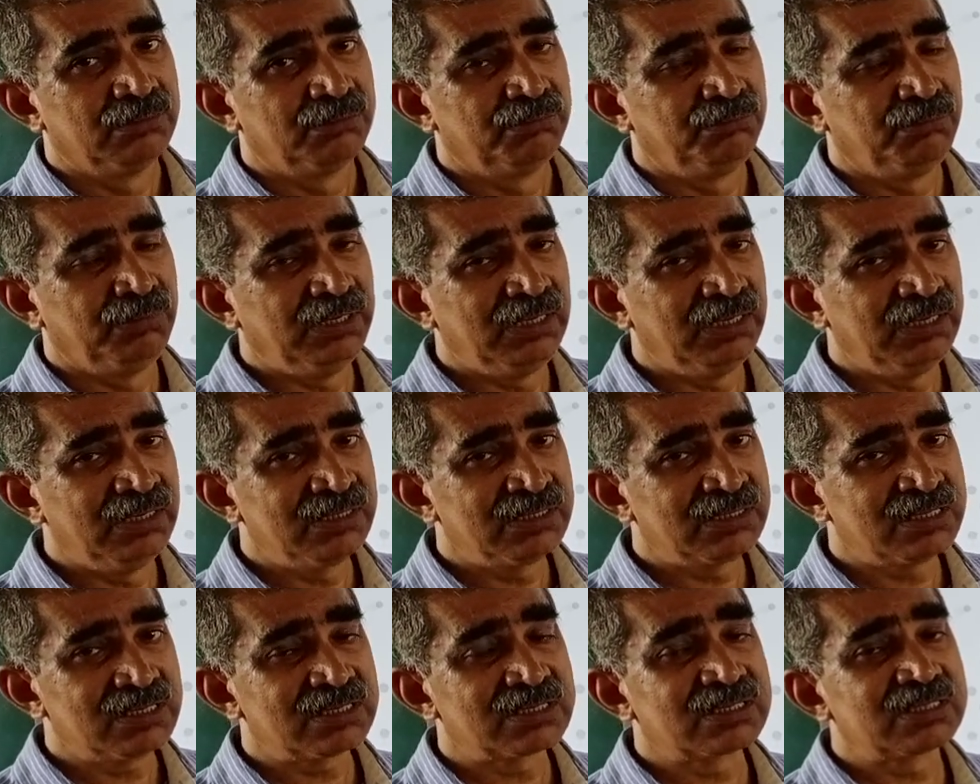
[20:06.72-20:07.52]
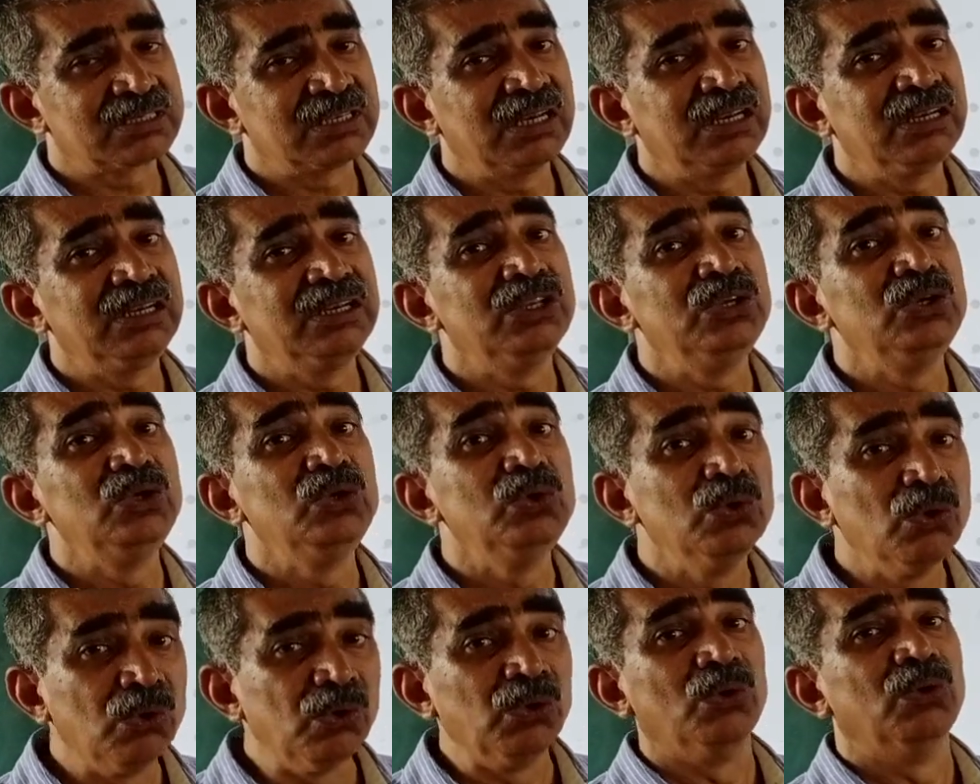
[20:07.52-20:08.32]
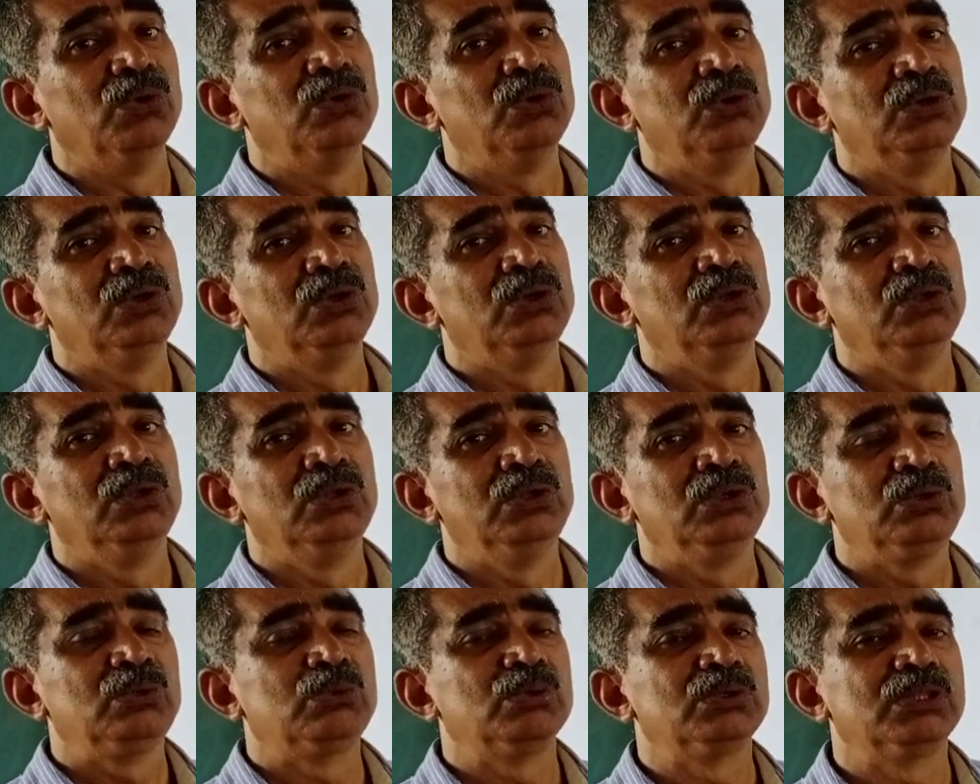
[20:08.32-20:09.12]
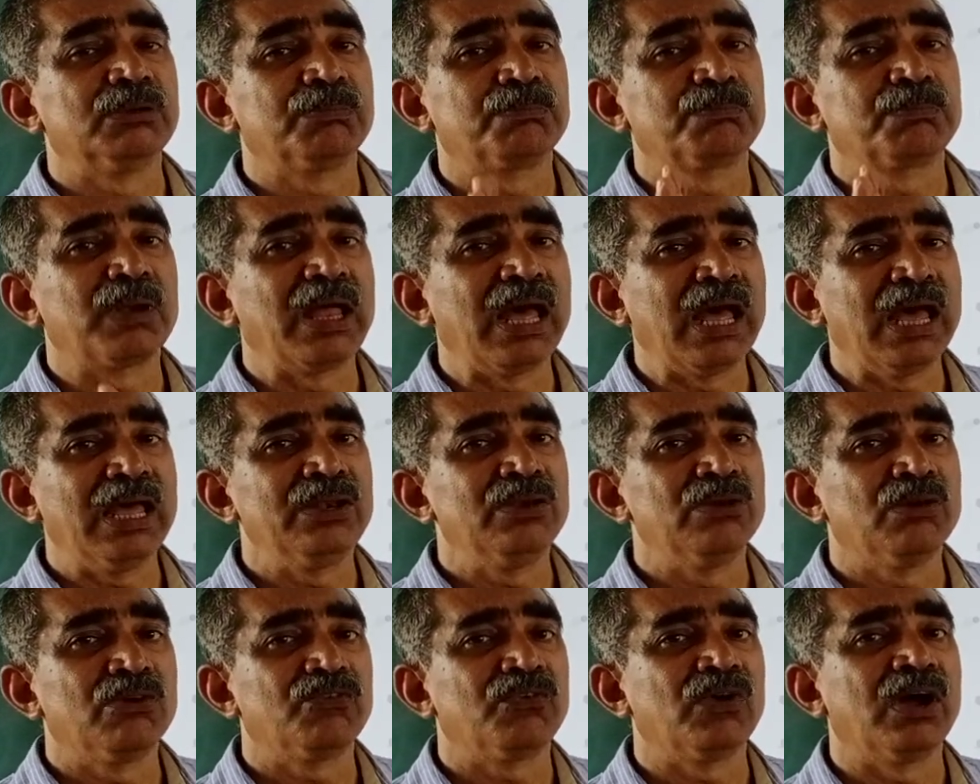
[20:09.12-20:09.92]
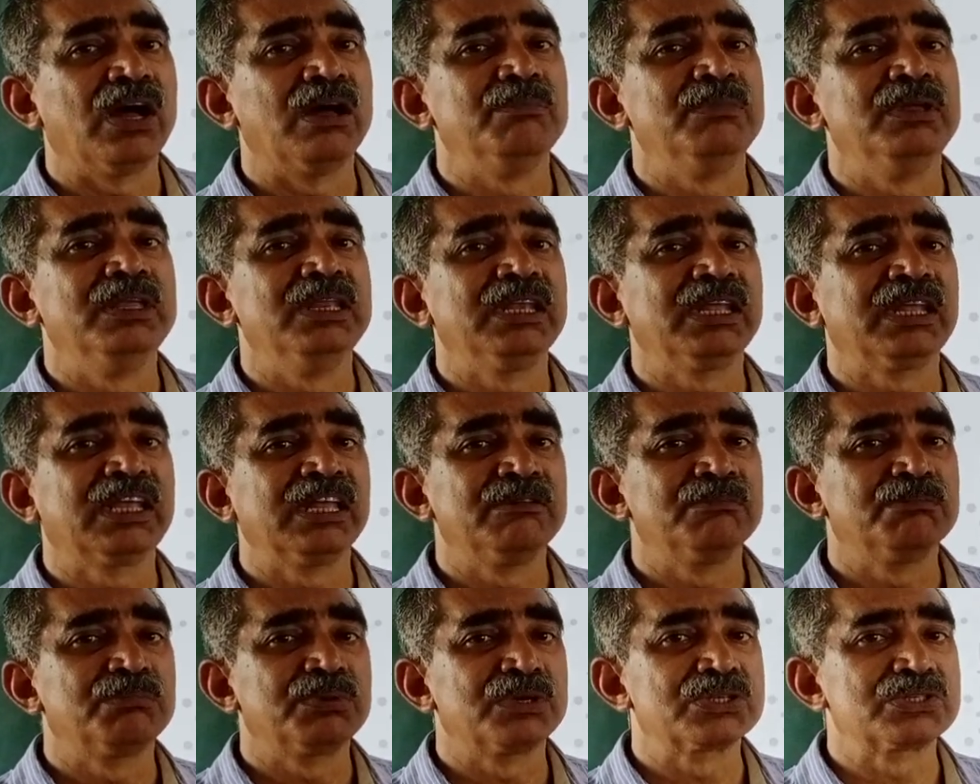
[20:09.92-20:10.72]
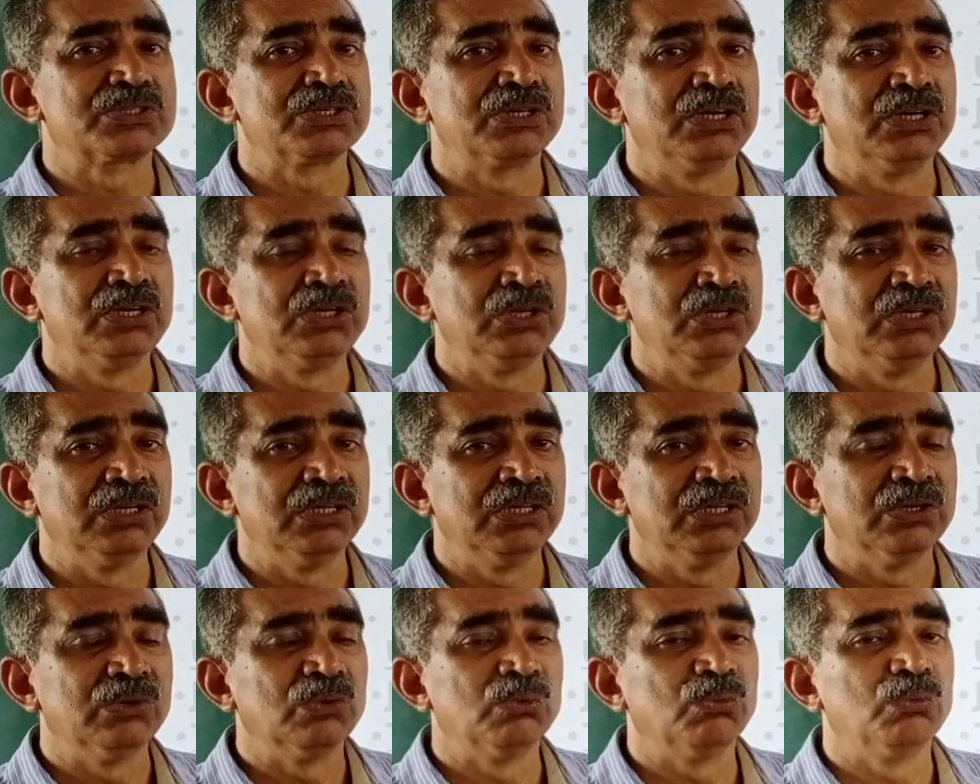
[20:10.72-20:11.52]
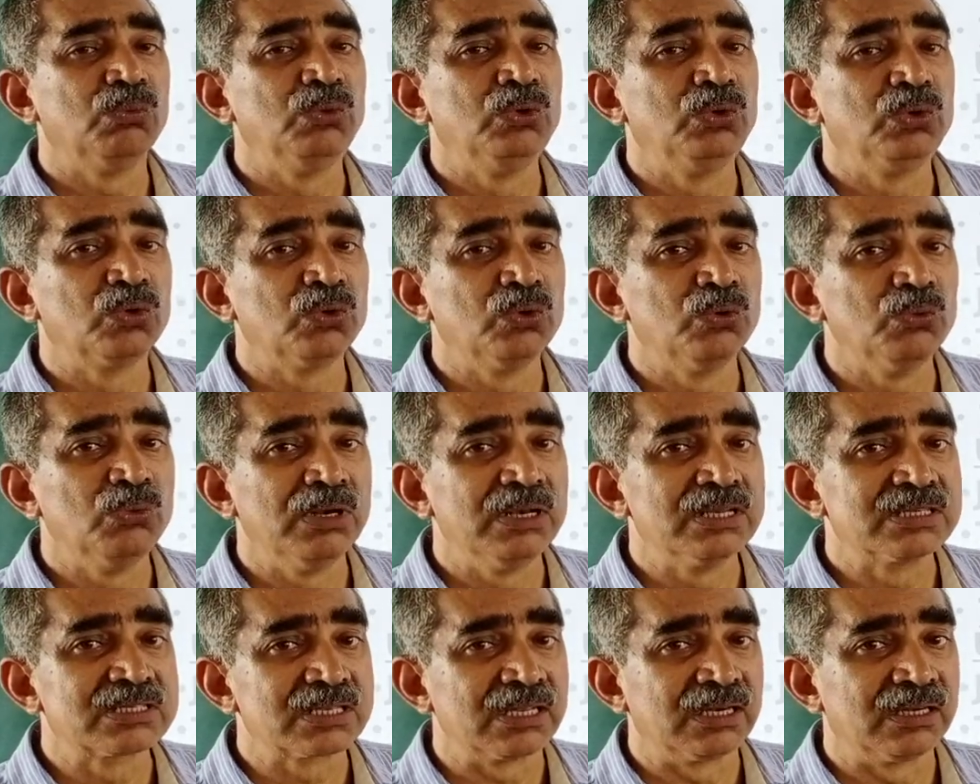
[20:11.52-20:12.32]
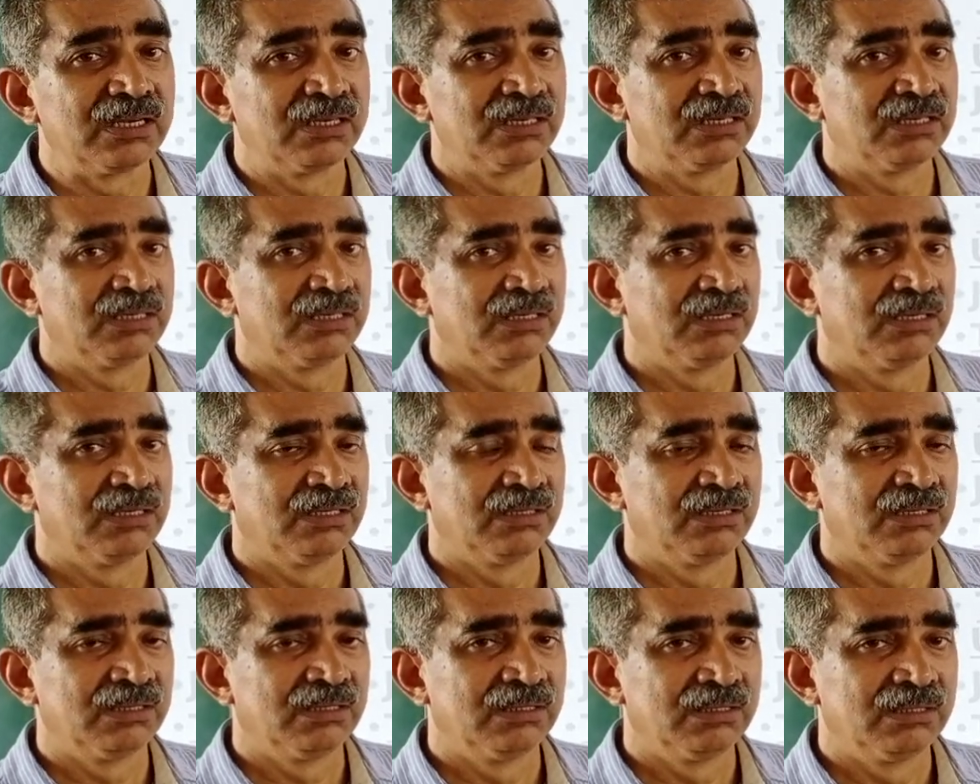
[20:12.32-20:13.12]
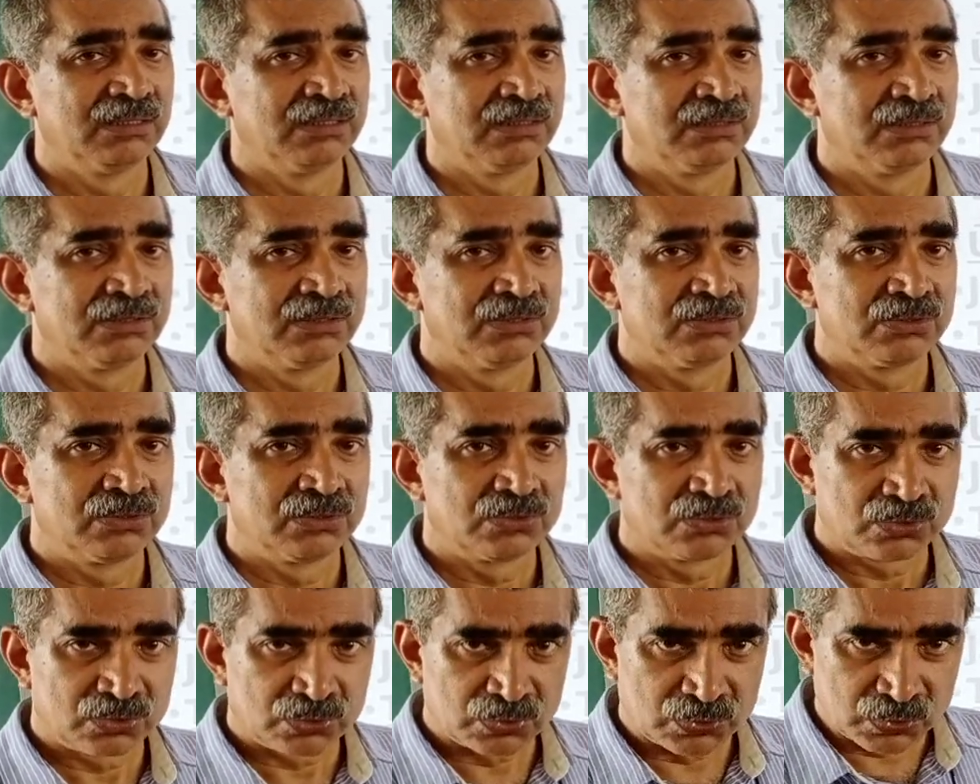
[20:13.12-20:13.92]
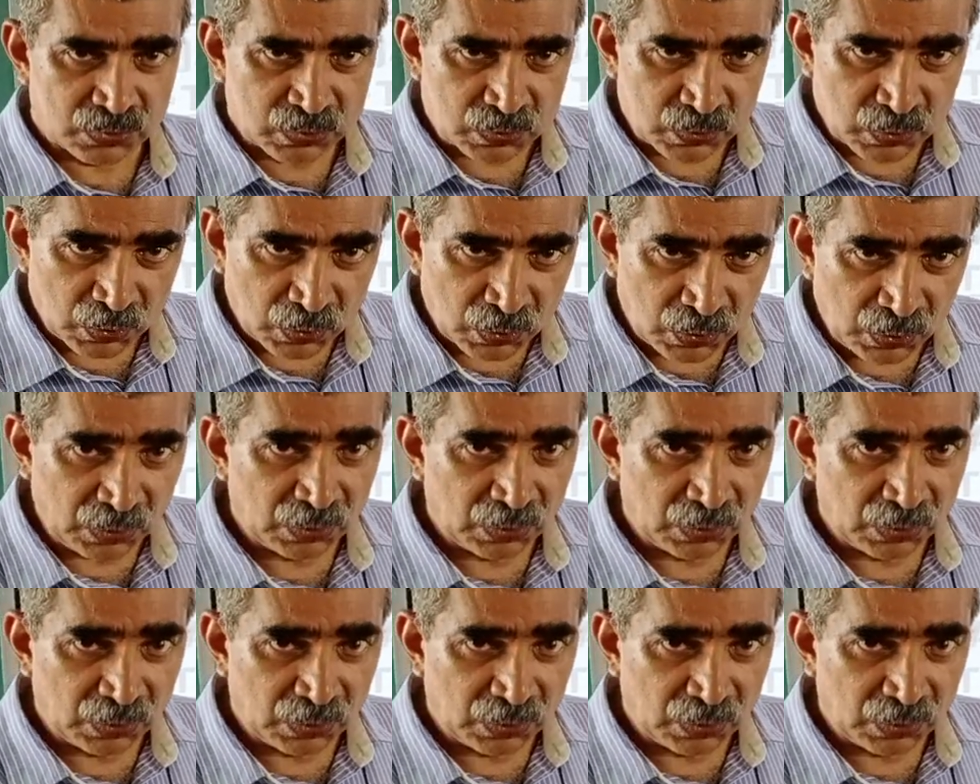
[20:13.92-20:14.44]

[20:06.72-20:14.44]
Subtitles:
means said no to the plan of American President Woodrow Wilson. So,